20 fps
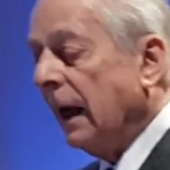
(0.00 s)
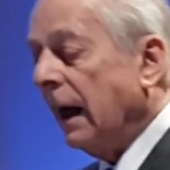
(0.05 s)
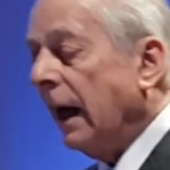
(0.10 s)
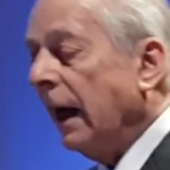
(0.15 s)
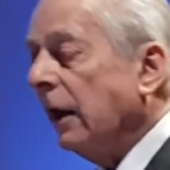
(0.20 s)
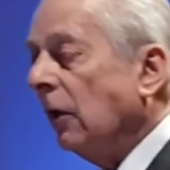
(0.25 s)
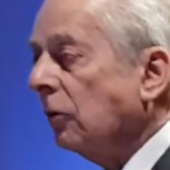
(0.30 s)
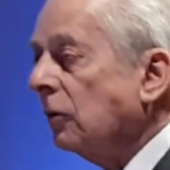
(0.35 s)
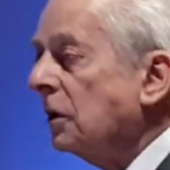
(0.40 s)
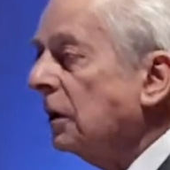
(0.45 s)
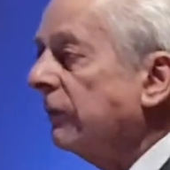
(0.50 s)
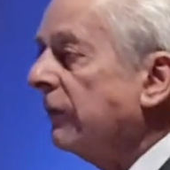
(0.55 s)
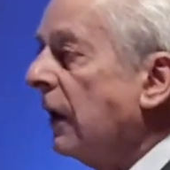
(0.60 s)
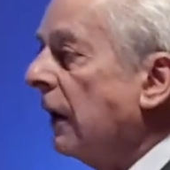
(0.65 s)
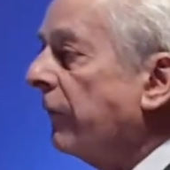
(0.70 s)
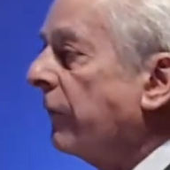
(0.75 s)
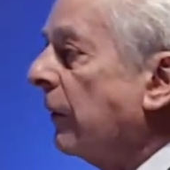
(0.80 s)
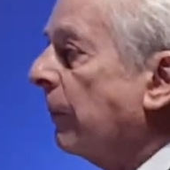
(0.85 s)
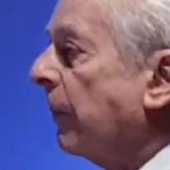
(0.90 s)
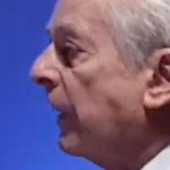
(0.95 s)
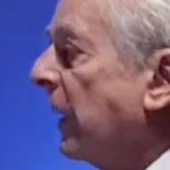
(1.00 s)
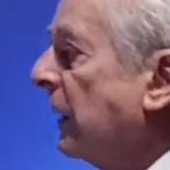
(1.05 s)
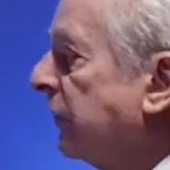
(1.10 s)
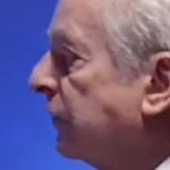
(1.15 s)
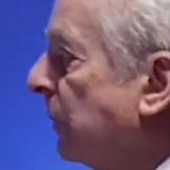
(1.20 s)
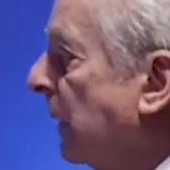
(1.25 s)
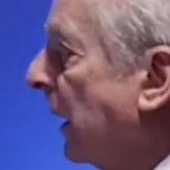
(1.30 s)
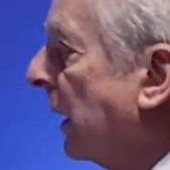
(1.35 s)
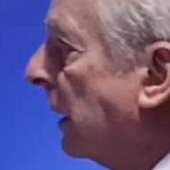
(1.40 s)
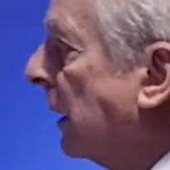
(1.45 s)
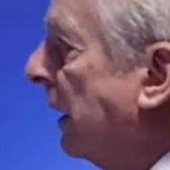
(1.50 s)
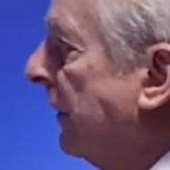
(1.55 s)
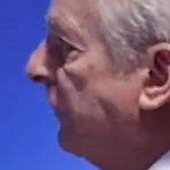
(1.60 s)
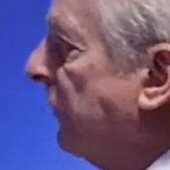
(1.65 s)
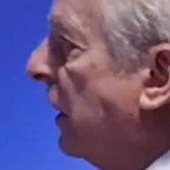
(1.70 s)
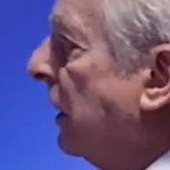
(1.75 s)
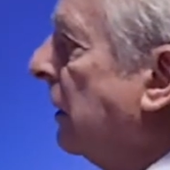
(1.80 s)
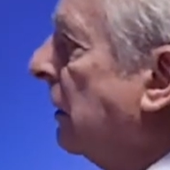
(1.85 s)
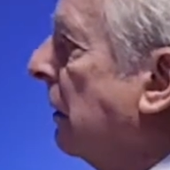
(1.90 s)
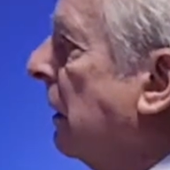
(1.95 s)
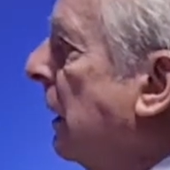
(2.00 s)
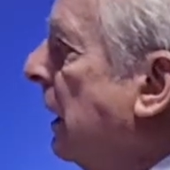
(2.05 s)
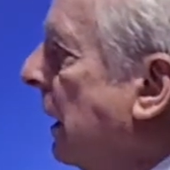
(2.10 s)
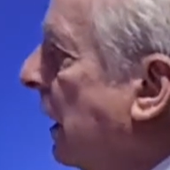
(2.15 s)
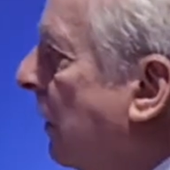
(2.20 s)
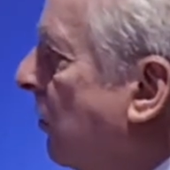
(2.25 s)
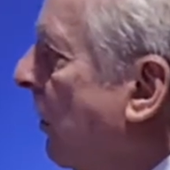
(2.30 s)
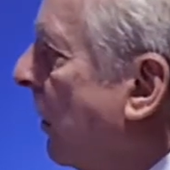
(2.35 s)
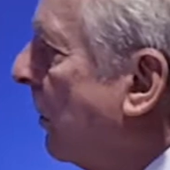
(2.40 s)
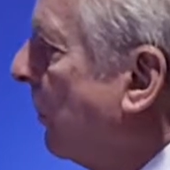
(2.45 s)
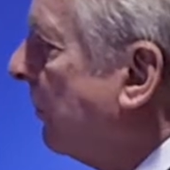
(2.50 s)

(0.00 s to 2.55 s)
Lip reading: Aortic valve replacement at Cleveland Clinic, one